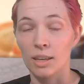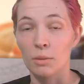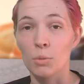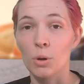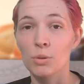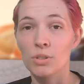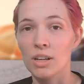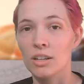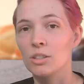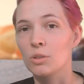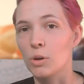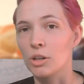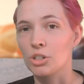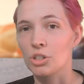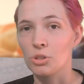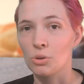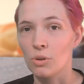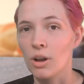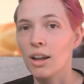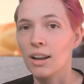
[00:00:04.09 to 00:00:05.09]
Emotes on Twitch
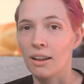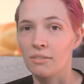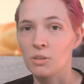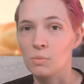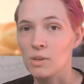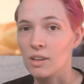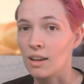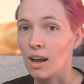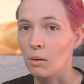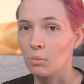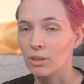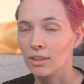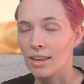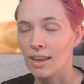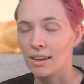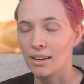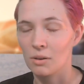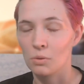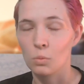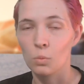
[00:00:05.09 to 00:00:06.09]
do not have to be
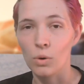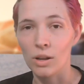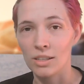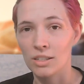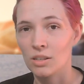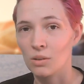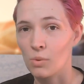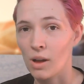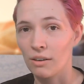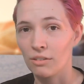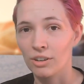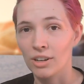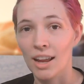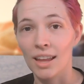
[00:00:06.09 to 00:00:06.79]
complicated whatsoever,